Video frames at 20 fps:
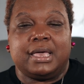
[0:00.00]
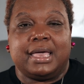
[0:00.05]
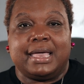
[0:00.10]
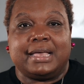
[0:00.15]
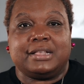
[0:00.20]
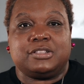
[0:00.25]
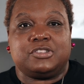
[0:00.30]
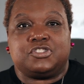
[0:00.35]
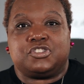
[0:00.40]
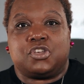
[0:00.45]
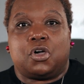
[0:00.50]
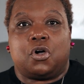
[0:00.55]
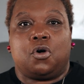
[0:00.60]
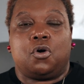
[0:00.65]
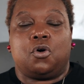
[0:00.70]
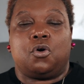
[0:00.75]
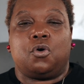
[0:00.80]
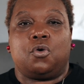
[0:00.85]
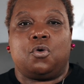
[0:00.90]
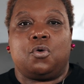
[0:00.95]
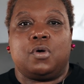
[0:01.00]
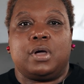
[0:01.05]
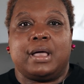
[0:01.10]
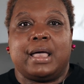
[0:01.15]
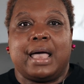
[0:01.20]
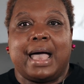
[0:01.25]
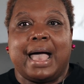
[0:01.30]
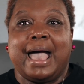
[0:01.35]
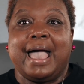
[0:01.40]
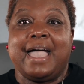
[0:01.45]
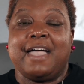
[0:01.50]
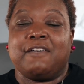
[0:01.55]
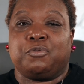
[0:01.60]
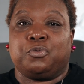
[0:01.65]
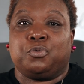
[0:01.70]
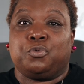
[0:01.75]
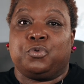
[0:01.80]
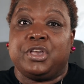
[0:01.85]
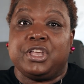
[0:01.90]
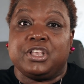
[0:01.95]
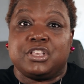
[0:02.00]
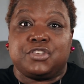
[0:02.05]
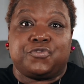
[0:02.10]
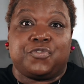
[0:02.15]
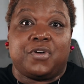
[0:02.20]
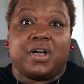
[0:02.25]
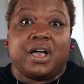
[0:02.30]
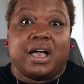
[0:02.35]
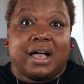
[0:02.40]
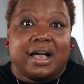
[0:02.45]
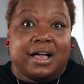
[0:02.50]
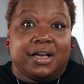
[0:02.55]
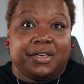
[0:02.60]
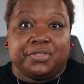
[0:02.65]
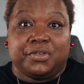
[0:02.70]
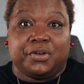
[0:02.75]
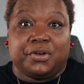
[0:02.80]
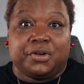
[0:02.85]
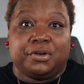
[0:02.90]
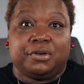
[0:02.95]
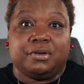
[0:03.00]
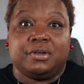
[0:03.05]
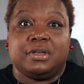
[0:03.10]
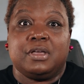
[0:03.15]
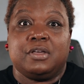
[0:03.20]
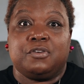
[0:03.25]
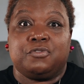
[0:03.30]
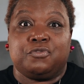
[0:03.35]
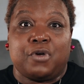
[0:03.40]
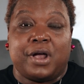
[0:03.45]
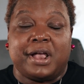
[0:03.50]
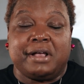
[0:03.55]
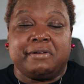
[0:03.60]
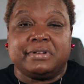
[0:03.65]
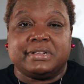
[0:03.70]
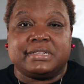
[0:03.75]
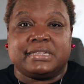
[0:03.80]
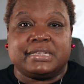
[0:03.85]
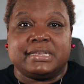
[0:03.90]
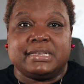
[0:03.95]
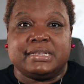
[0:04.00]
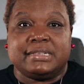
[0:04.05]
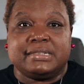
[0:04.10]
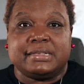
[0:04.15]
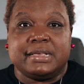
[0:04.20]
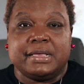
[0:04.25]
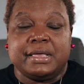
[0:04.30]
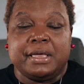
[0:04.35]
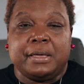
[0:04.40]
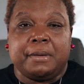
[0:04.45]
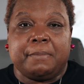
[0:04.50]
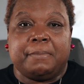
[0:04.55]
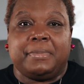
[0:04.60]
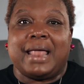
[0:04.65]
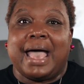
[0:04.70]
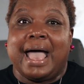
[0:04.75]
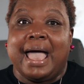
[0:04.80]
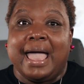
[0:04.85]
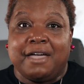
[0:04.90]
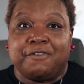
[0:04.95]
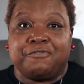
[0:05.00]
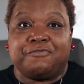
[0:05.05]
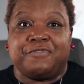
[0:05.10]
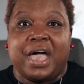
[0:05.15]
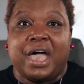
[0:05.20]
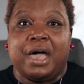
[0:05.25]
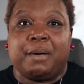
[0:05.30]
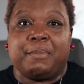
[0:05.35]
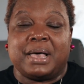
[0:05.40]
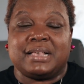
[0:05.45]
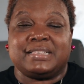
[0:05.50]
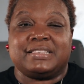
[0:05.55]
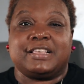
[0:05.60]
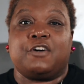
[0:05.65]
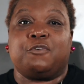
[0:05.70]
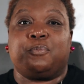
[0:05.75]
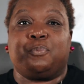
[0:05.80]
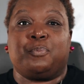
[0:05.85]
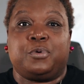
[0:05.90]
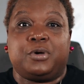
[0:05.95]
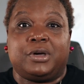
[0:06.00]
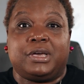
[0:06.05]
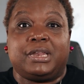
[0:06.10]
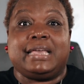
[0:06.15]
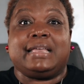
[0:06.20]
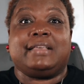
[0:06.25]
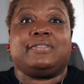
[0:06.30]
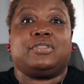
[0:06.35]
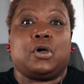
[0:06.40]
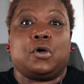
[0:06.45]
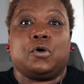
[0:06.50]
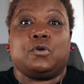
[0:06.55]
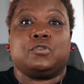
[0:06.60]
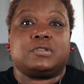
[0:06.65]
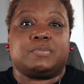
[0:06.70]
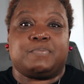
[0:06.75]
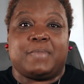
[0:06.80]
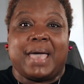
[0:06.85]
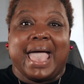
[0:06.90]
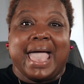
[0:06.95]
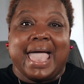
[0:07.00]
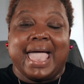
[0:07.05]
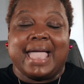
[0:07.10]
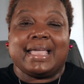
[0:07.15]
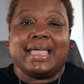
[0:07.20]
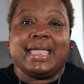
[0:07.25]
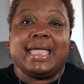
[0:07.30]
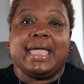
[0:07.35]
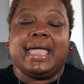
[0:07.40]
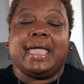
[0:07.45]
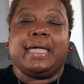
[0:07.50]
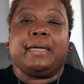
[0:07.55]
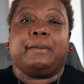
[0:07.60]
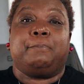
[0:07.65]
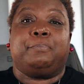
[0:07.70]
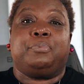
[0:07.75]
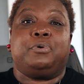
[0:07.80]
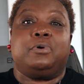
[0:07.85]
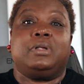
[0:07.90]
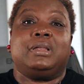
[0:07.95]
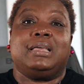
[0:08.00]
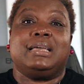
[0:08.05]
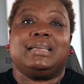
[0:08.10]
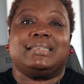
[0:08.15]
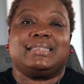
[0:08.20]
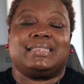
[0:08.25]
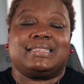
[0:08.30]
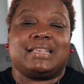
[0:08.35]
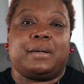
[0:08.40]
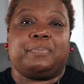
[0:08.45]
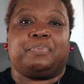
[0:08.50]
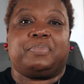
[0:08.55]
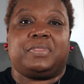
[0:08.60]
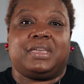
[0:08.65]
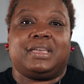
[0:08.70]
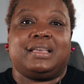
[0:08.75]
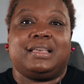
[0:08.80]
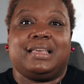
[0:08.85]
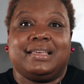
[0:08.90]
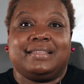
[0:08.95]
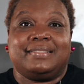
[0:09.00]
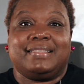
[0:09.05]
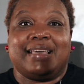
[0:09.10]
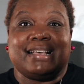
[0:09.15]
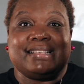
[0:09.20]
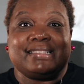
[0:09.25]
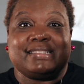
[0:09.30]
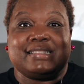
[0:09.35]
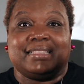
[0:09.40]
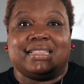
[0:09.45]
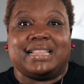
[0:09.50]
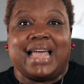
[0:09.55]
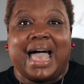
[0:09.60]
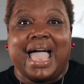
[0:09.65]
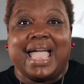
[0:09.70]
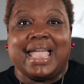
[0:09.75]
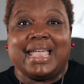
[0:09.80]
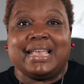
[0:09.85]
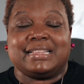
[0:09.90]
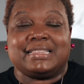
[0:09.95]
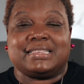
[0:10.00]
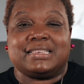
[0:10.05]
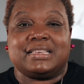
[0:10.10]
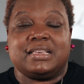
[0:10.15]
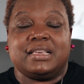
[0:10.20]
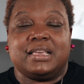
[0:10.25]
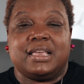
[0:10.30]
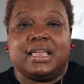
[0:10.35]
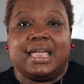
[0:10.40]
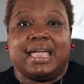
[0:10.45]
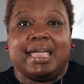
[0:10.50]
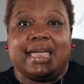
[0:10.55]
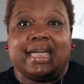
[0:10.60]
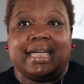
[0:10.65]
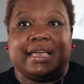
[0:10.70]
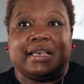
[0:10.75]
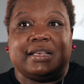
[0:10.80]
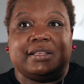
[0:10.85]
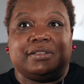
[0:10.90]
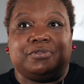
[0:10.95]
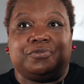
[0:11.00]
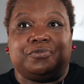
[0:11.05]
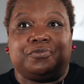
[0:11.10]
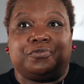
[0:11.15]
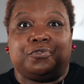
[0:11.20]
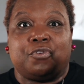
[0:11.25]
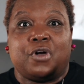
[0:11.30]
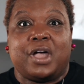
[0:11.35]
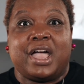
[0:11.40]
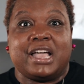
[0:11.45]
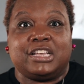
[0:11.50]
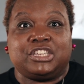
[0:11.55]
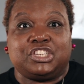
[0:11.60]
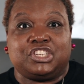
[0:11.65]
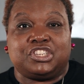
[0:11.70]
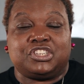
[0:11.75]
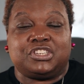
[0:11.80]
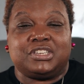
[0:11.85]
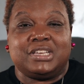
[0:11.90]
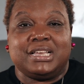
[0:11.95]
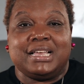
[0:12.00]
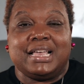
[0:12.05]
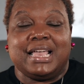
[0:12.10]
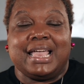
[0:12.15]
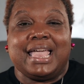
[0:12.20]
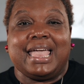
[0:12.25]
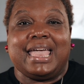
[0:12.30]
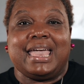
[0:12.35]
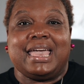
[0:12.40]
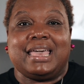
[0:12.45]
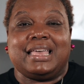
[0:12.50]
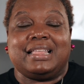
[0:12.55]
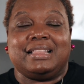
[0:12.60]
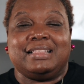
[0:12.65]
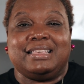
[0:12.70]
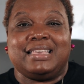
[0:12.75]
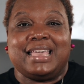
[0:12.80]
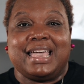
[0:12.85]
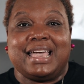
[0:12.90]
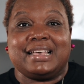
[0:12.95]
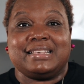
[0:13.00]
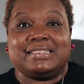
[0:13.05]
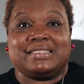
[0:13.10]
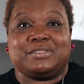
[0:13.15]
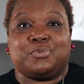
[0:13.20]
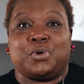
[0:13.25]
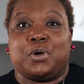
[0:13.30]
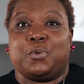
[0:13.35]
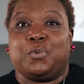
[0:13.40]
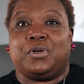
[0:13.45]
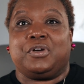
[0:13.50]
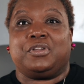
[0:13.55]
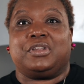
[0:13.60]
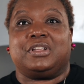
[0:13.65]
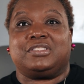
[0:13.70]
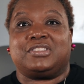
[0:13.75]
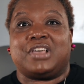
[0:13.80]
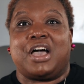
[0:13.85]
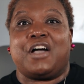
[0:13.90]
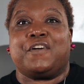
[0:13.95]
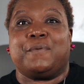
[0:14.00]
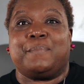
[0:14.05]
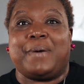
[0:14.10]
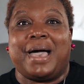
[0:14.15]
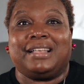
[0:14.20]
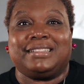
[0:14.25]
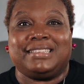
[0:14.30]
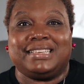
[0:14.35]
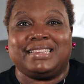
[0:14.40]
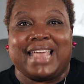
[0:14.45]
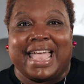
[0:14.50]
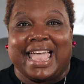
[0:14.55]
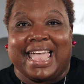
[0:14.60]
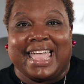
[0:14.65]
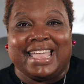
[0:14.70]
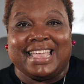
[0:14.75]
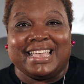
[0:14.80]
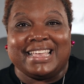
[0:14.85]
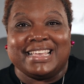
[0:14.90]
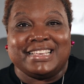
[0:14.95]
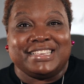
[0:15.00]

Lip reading: And so I have reached for other fragrances, but I have found myself putting those back and pulling something that's light and fresh. And yes, what we're going to talk about today,